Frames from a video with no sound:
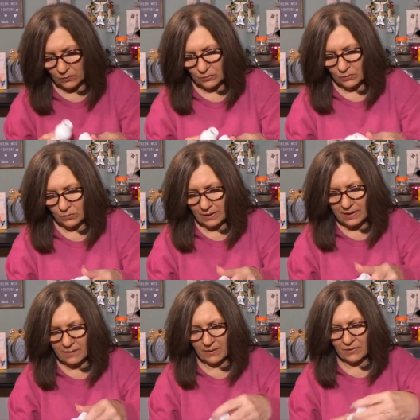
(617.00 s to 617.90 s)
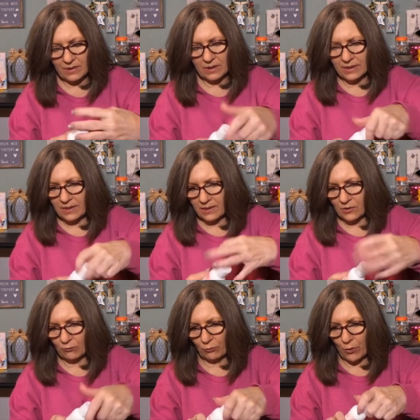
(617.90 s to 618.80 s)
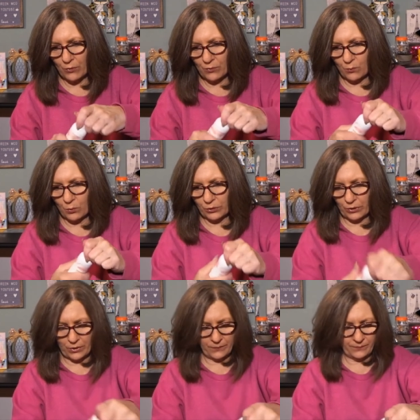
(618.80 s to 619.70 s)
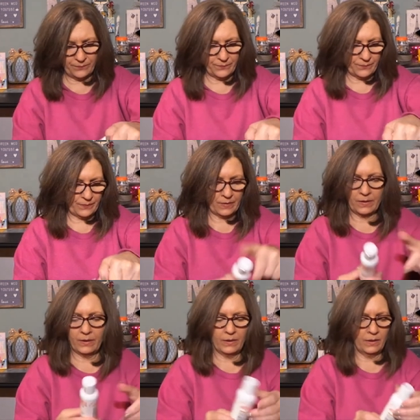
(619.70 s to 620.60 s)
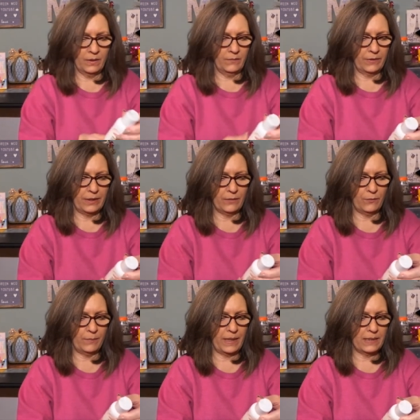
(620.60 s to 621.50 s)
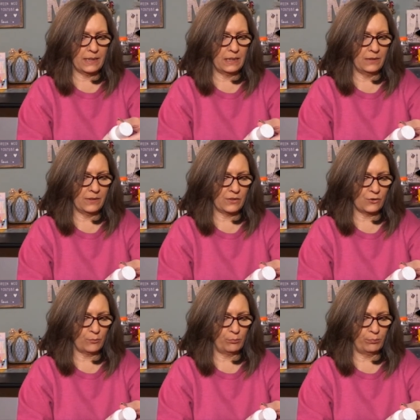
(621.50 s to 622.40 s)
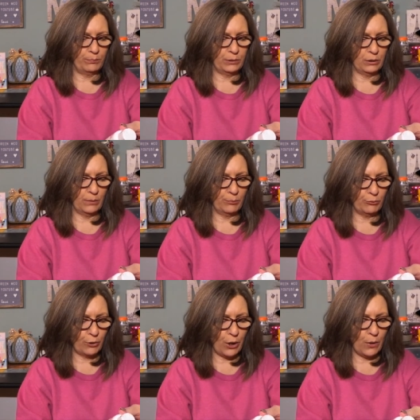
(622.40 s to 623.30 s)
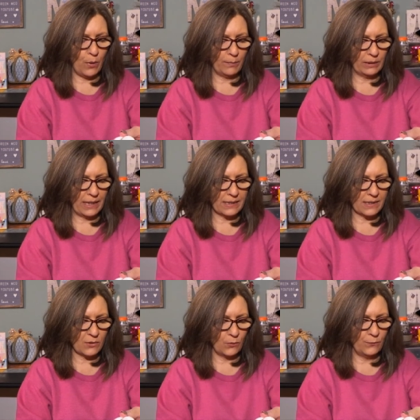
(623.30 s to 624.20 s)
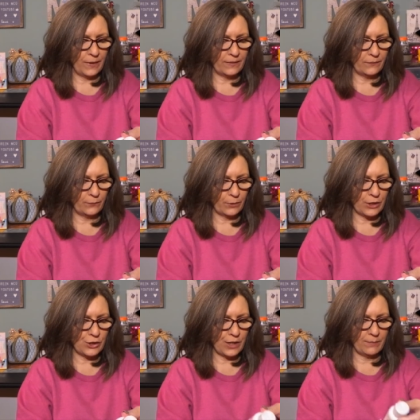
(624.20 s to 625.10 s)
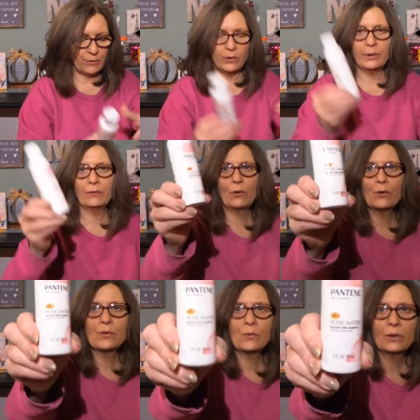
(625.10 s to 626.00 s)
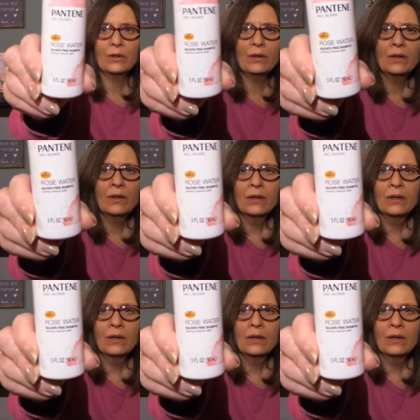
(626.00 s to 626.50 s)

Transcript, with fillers: Oh, that smells nice. This is rose water right here from Pantene. And this is their Pro Blend Sulfate-Free Shampoo in rose water.